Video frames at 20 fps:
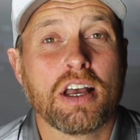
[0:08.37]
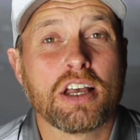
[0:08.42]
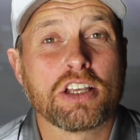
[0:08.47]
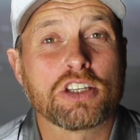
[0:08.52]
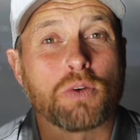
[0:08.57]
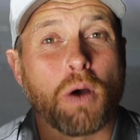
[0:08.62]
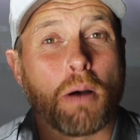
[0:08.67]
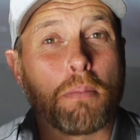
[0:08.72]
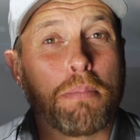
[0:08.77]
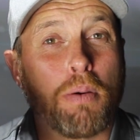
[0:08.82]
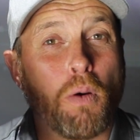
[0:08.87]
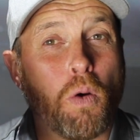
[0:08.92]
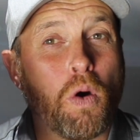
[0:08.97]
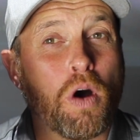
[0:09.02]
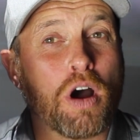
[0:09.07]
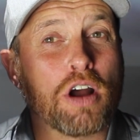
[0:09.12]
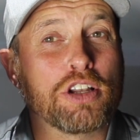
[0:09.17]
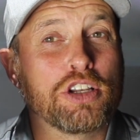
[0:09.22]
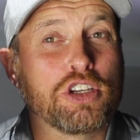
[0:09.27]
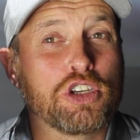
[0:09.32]
So I
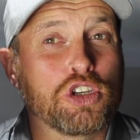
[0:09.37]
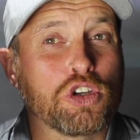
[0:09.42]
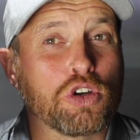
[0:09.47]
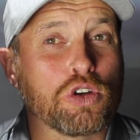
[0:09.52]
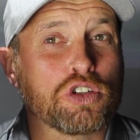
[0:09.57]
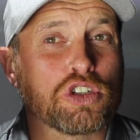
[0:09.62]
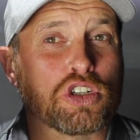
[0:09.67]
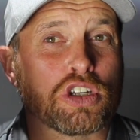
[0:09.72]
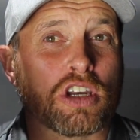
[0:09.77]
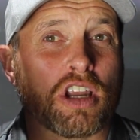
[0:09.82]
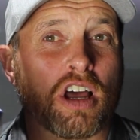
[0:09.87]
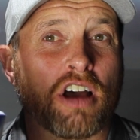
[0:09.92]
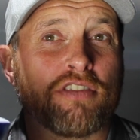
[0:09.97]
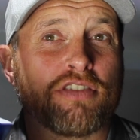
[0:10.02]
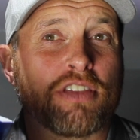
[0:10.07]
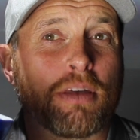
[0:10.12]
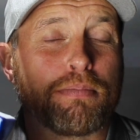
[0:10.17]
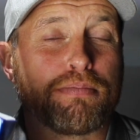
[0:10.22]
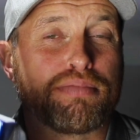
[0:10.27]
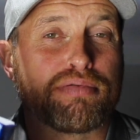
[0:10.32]
bought a dozen
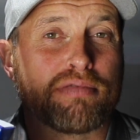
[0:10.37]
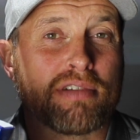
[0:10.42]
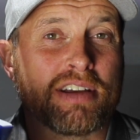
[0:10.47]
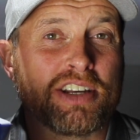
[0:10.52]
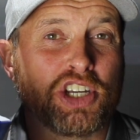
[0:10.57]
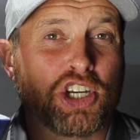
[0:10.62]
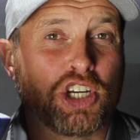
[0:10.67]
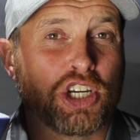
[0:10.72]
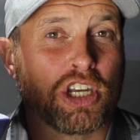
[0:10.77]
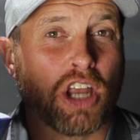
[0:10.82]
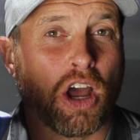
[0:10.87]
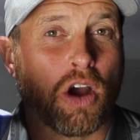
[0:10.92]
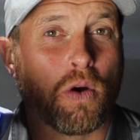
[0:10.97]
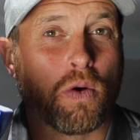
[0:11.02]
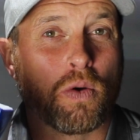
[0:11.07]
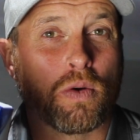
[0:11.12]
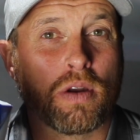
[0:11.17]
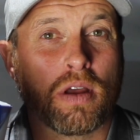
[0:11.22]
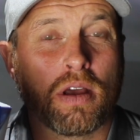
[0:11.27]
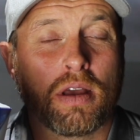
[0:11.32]
of the
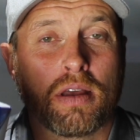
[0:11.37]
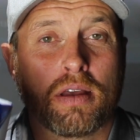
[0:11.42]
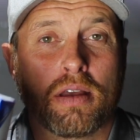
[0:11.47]
Bridgestone